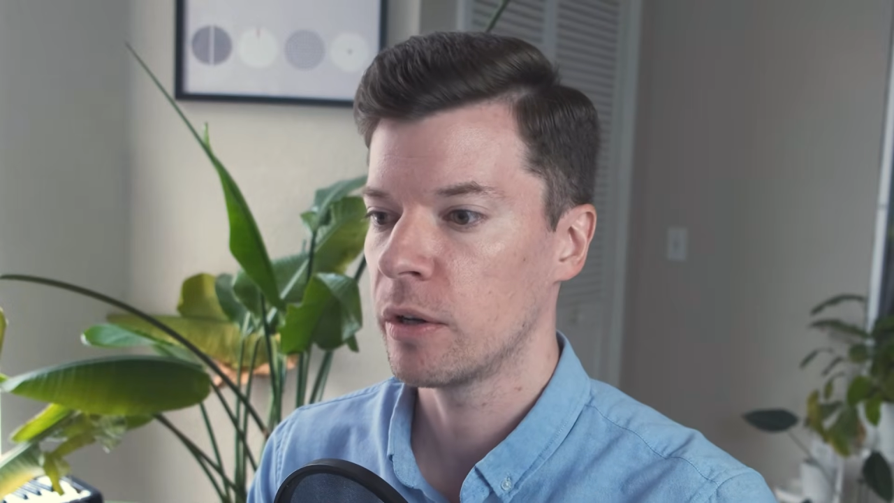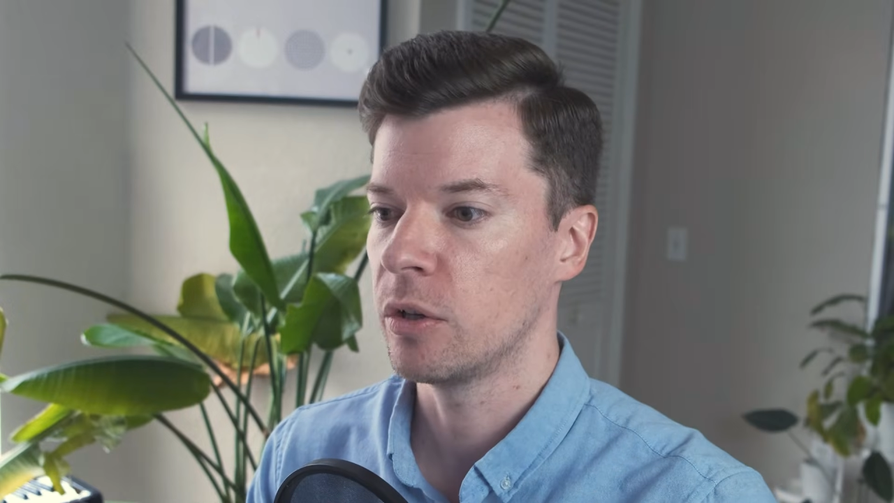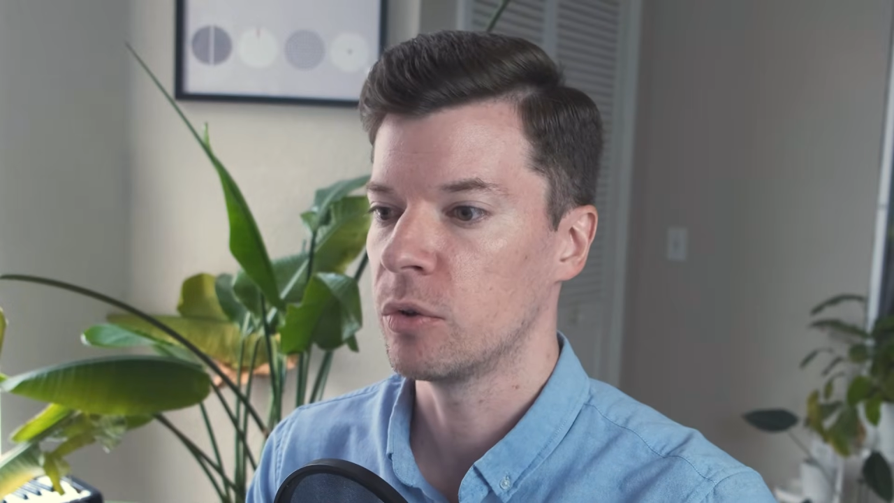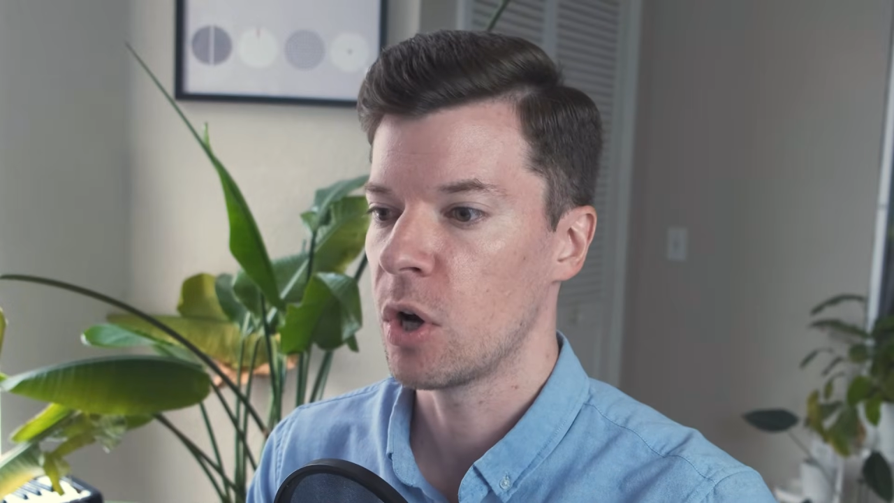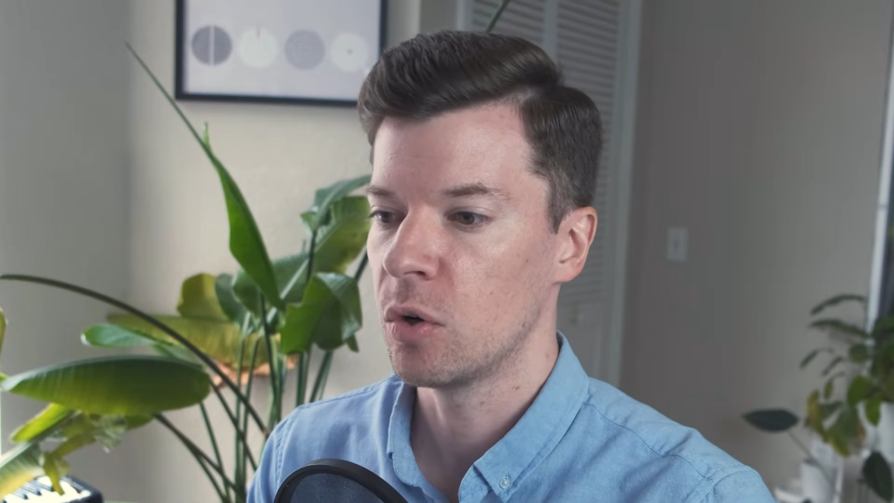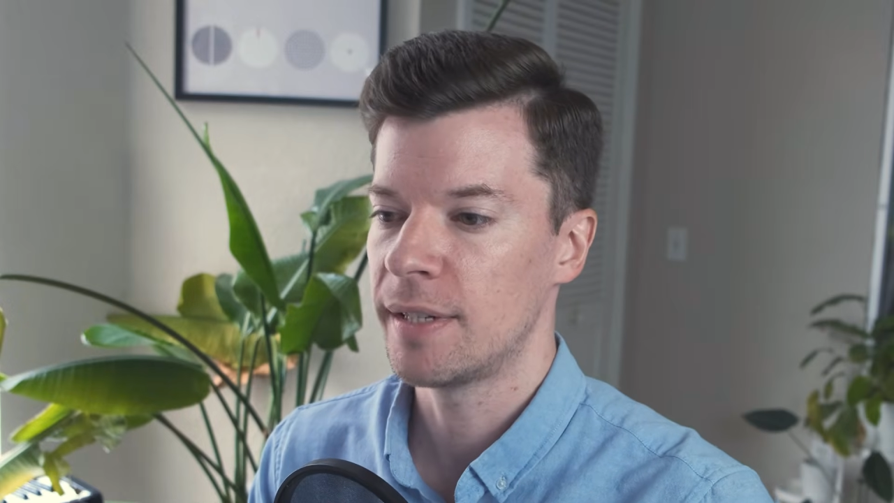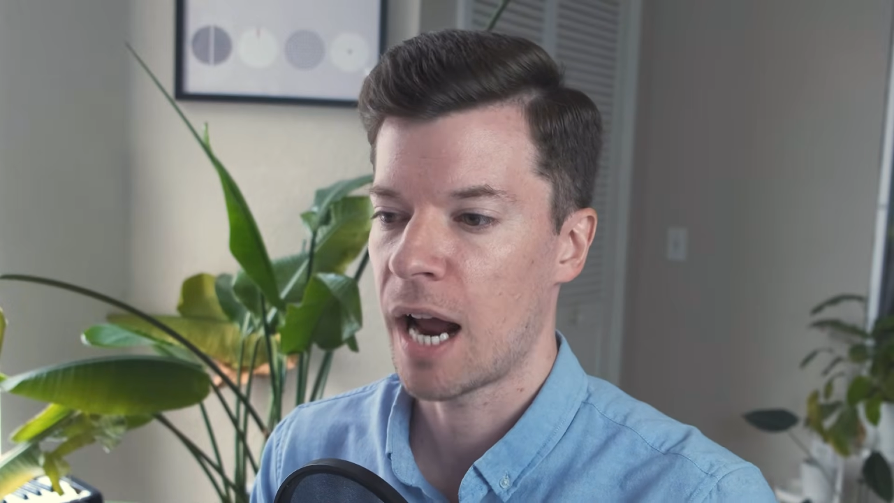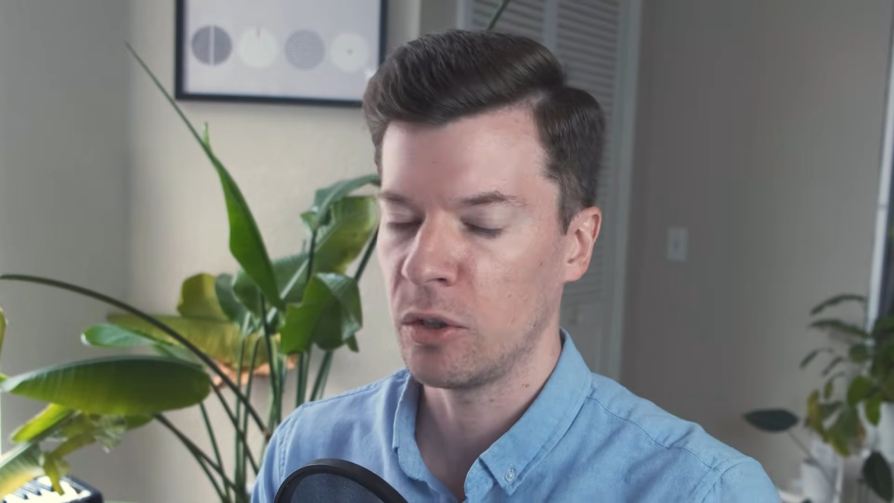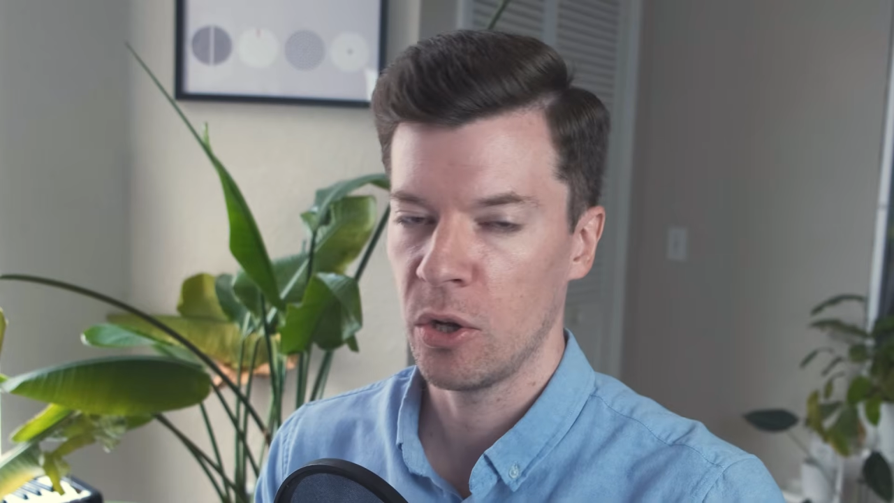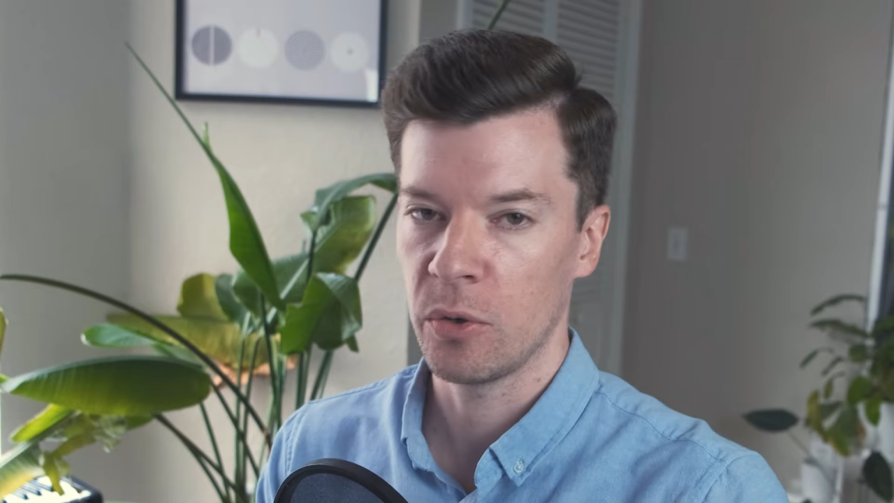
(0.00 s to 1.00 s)
you go
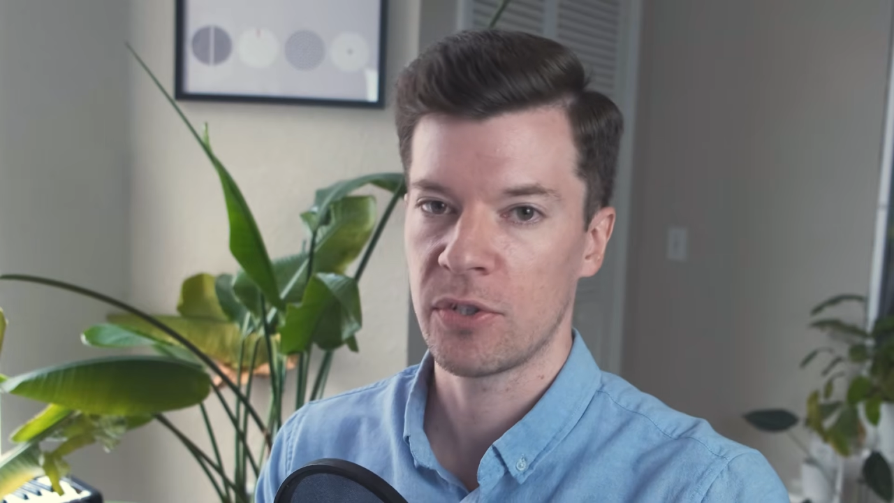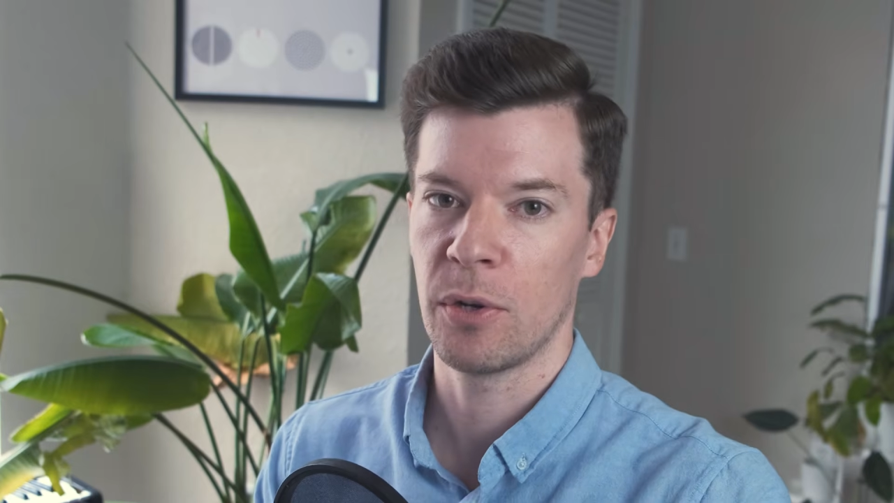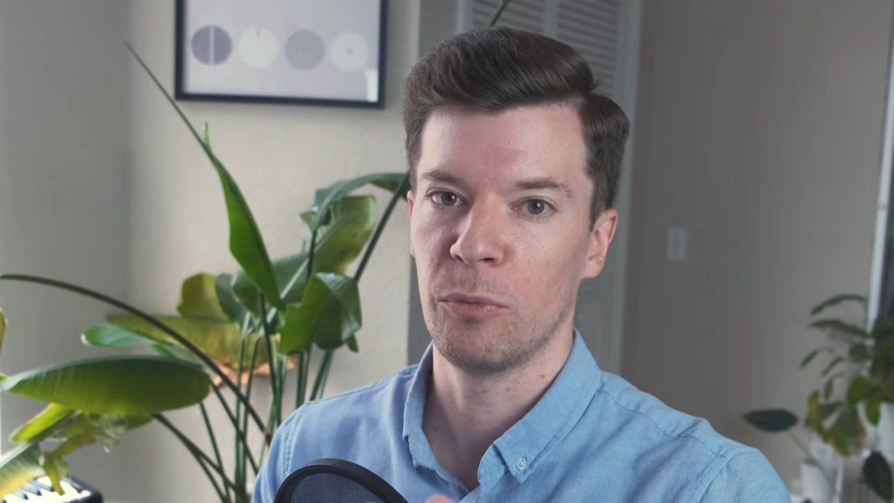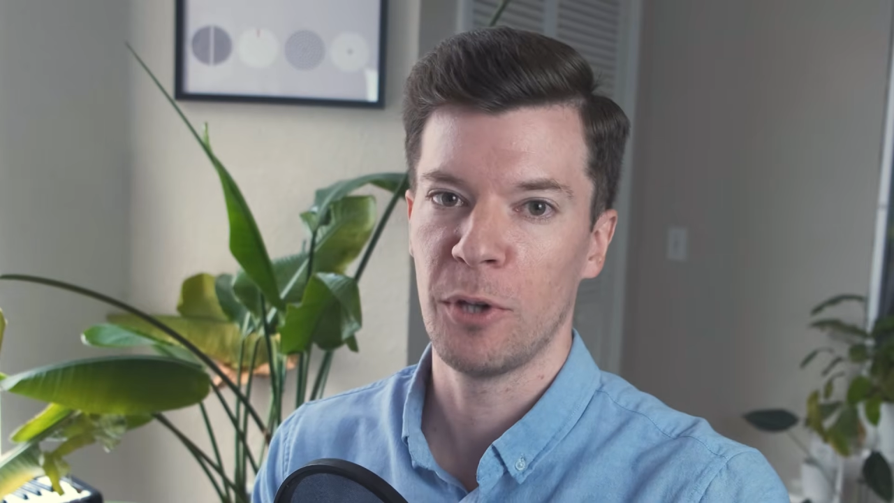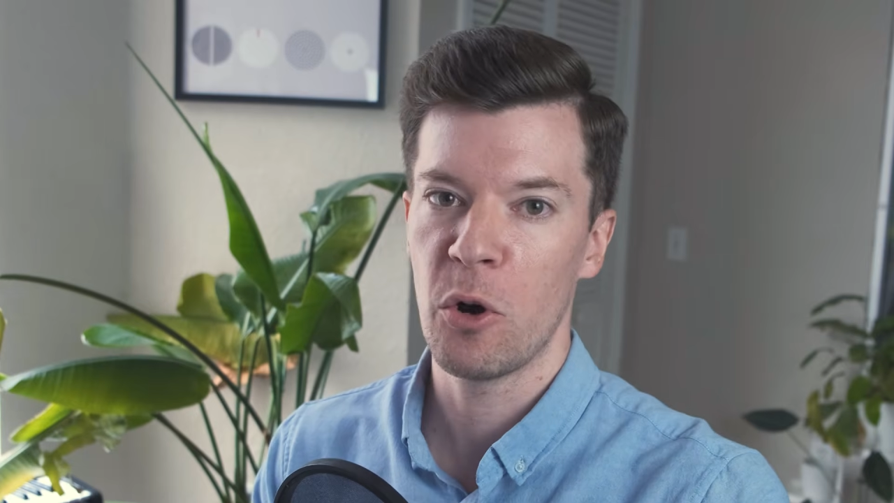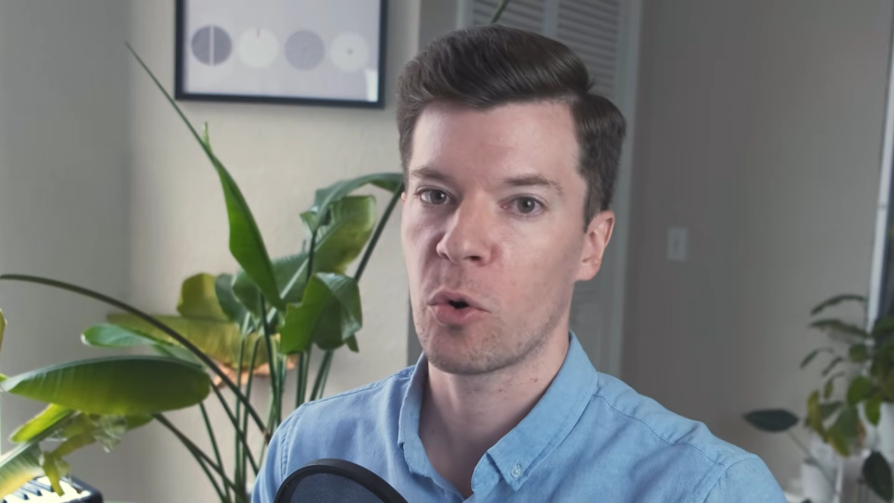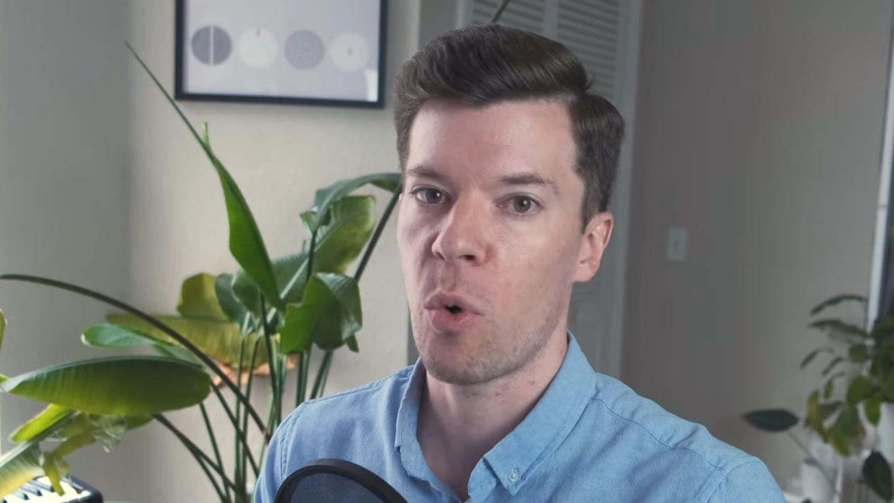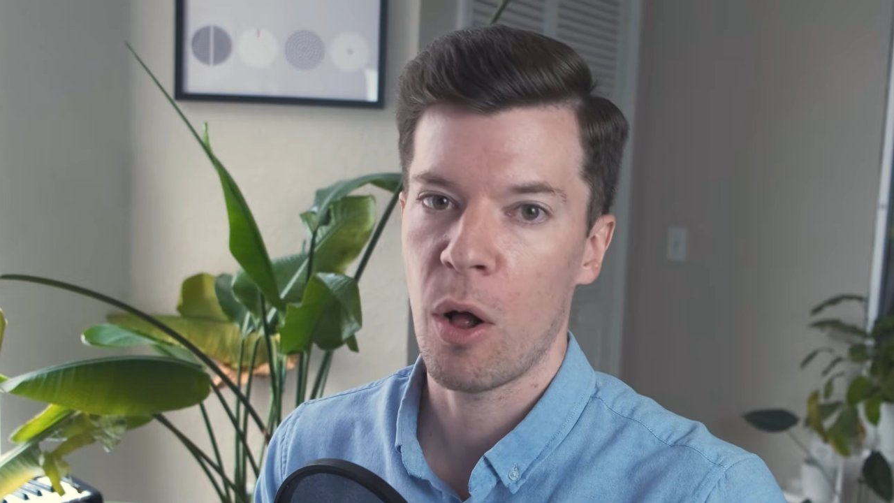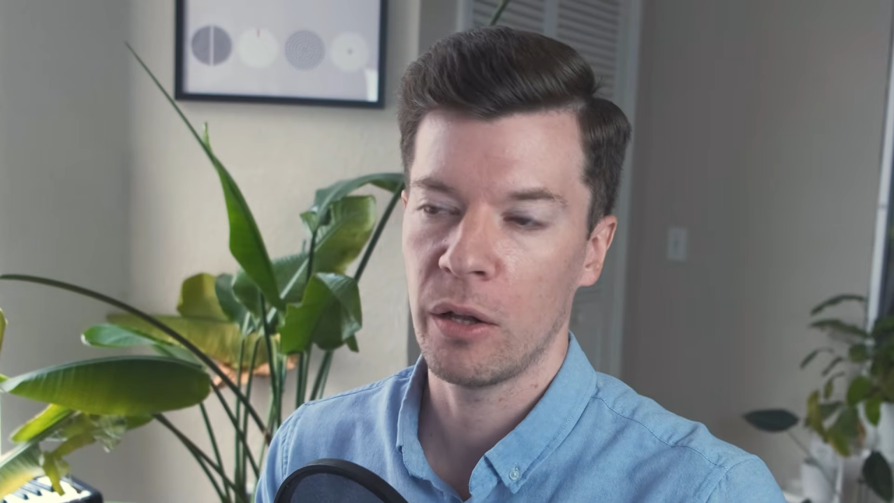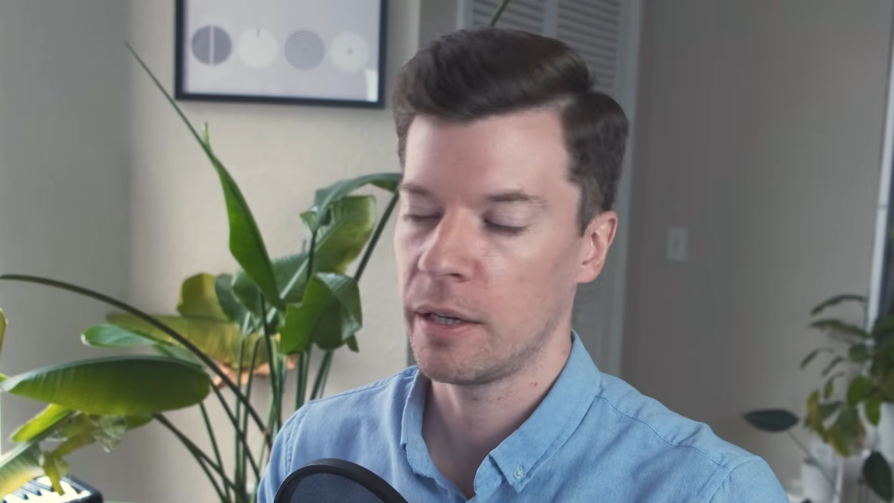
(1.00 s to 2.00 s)
download some low
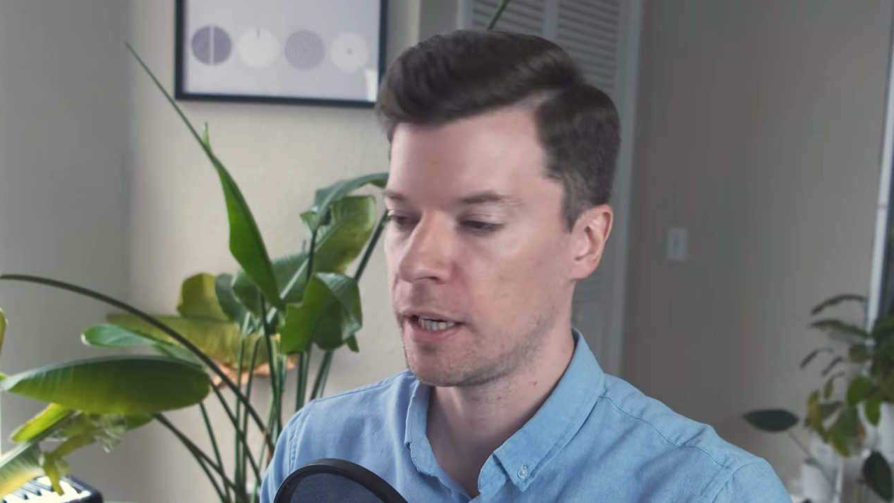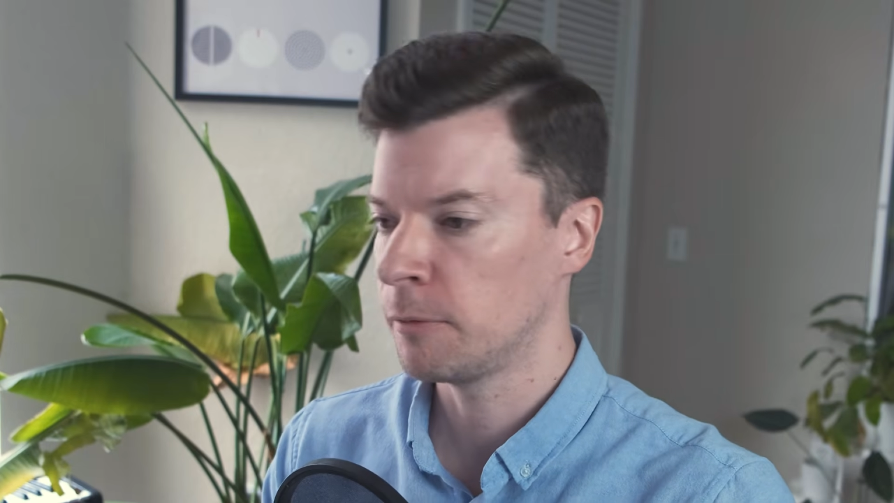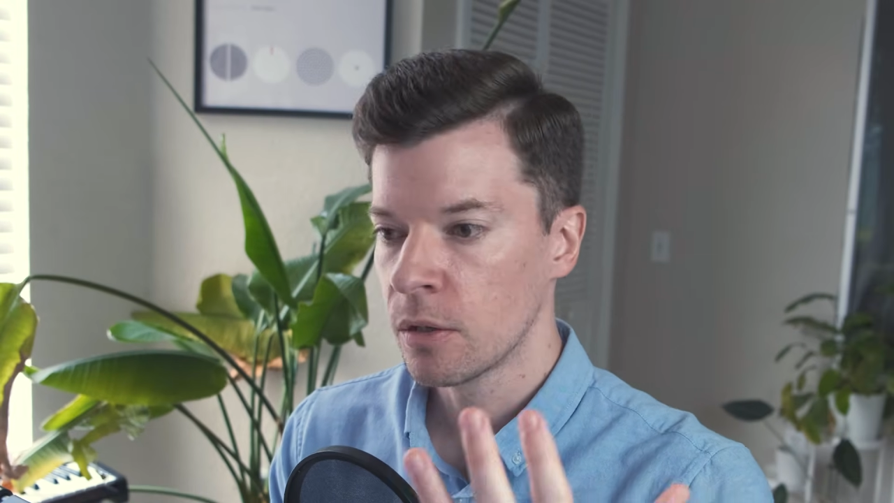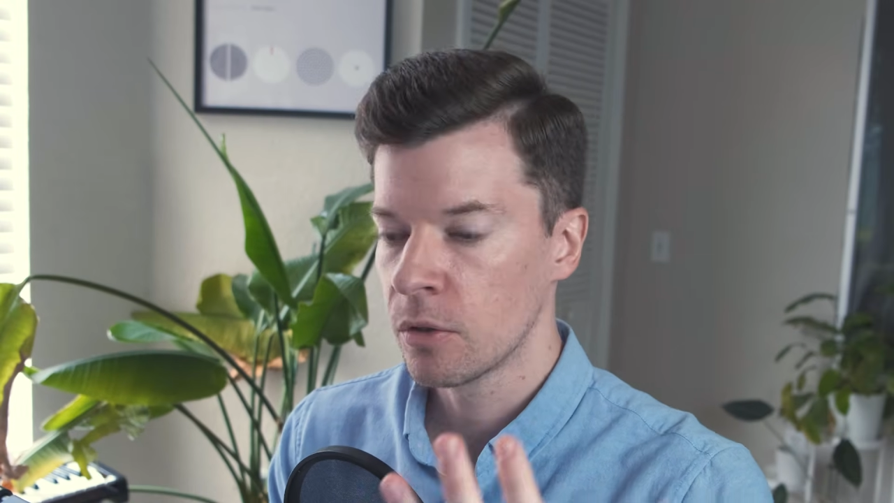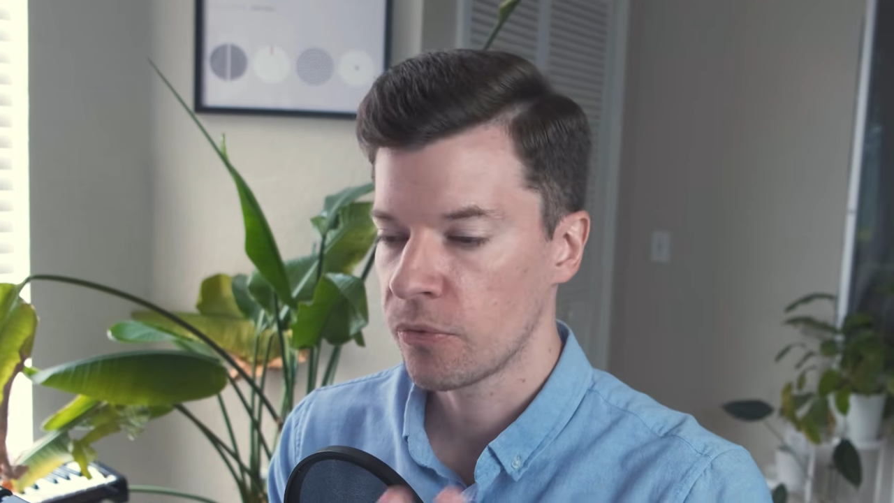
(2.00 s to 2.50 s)
quality